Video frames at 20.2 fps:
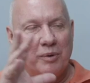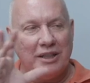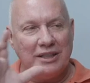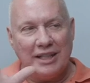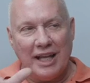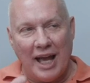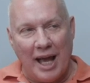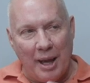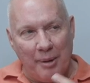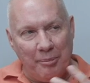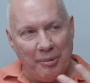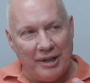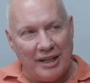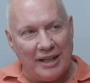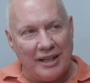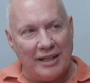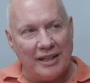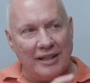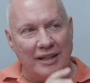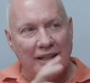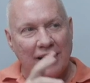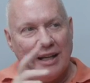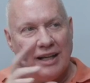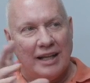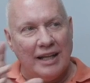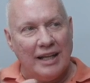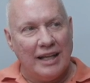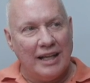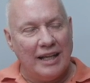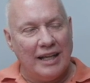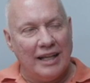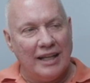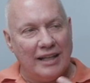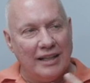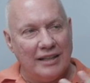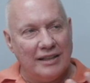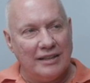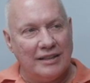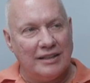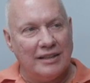what's happening
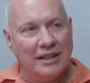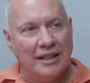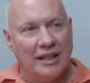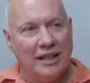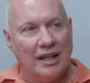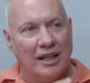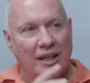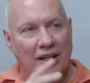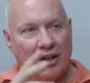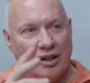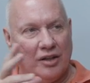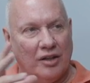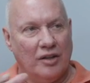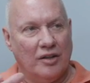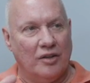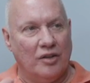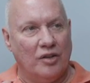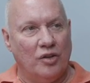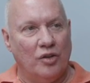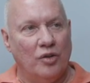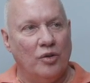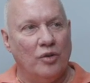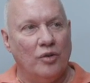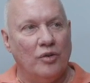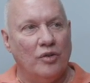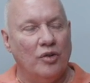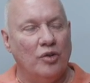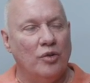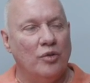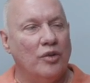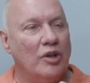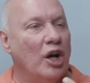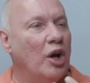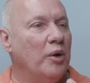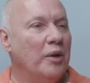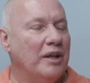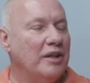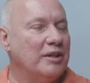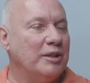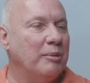is you
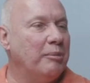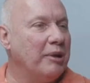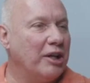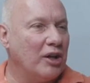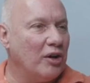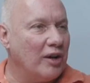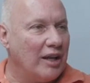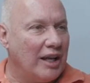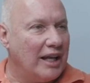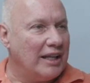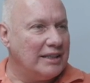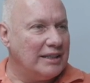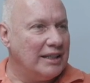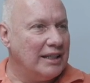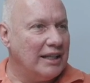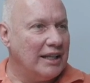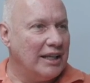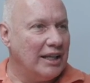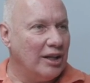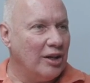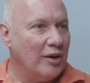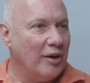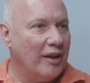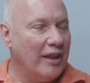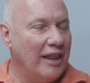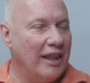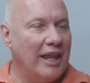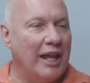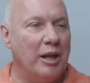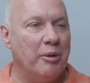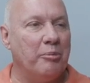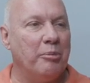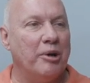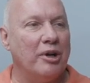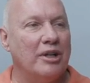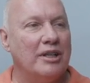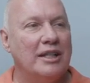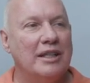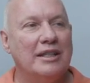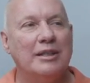know there's a bigger lesson here than
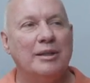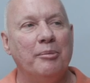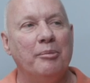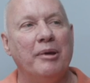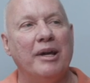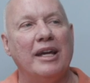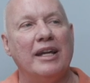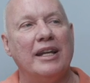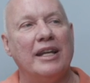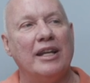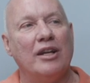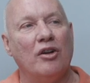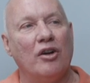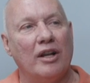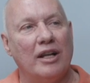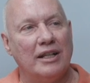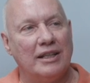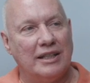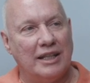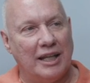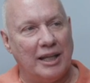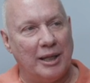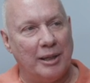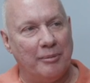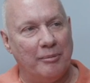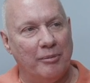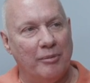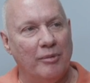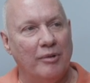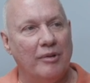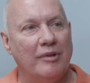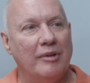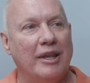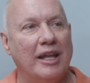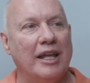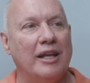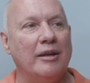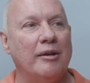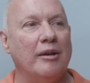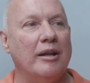participating on a team,
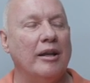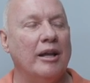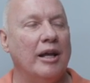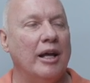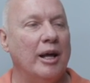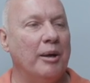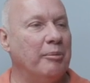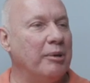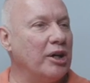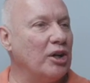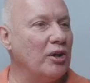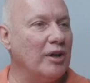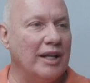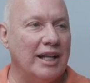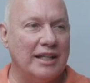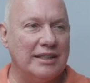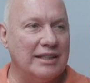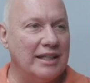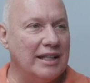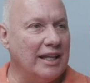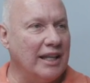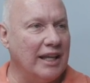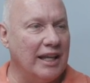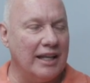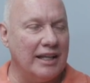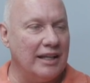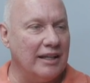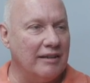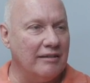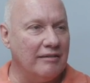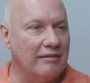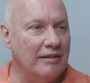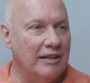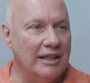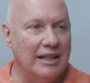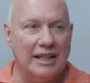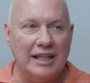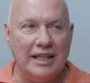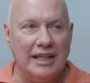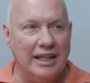than a bigger lesson than
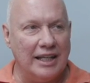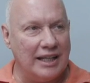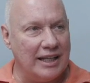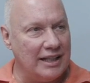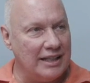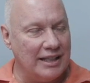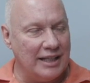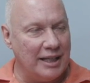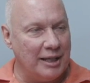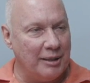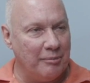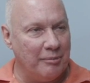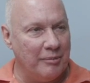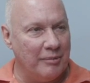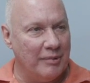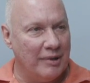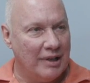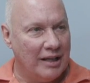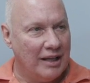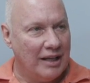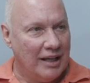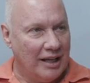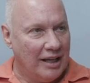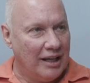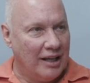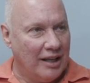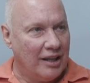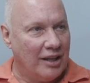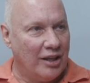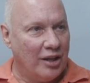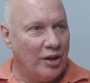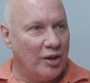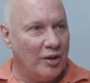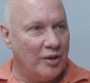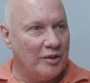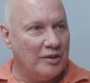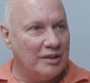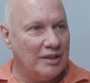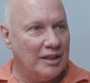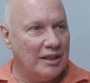leading a team.
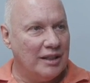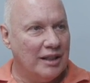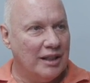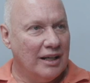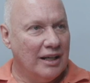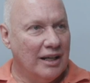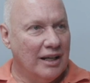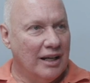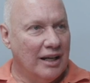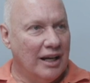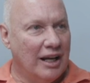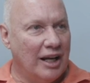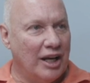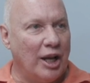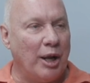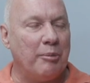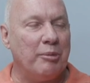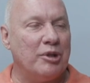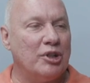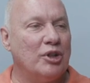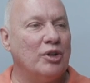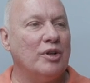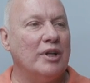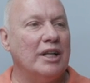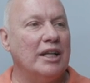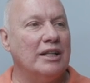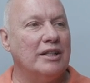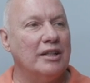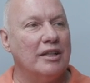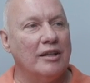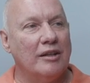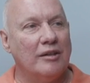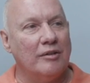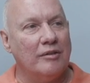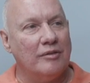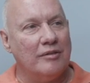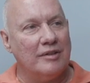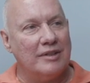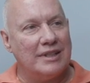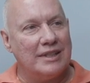There's an opportunity
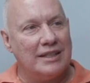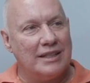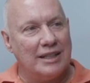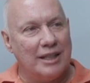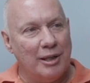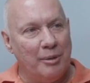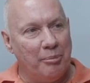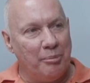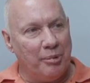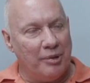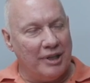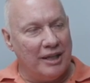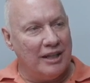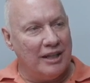to slip